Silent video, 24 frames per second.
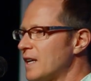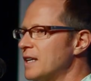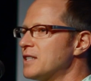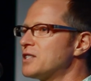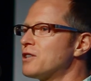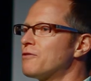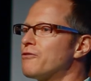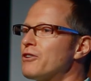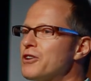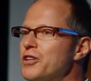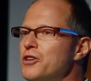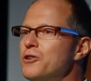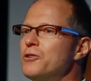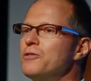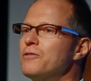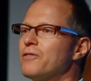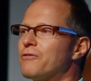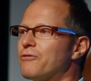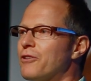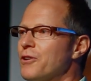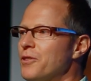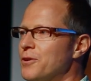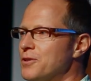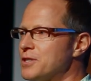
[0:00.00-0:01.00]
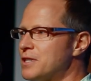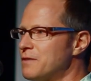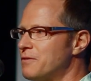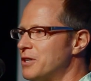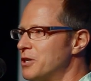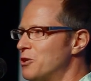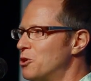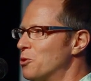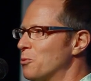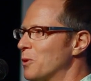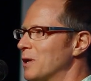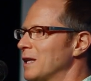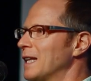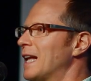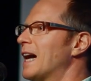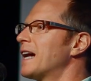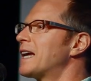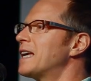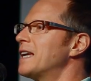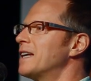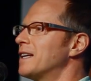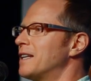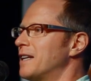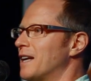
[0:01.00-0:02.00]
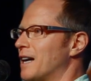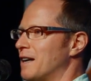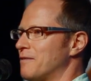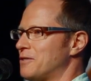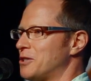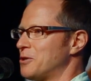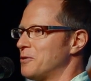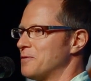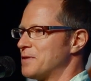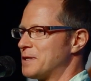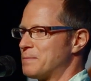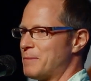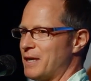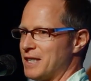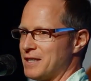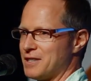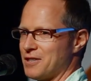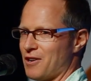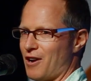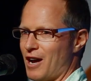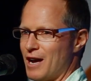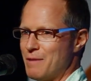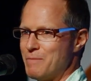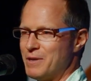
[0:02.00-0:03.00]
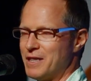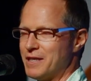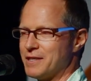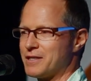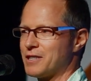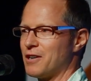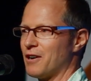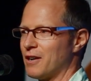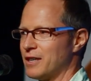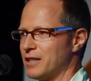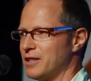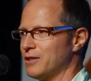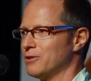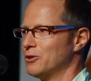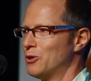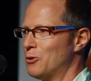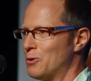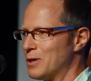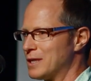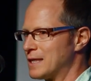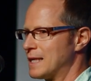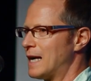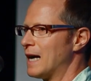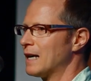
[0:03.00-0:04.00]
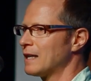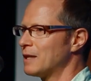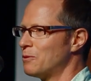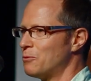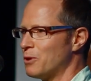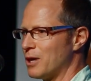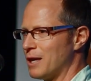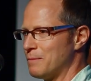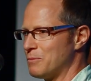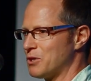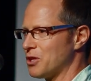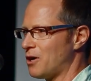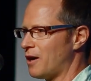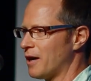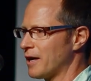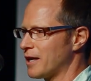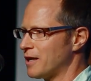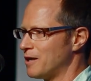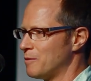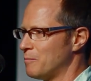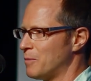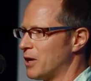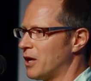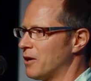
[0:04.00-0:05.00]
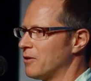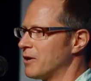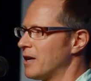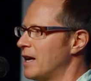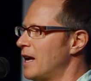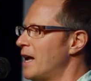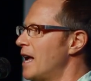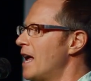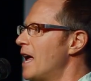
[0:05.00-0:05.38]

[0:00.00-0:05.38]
So for those of you who were lucky enough to have spent time in this garden, you'll know exactly what I'm talking about.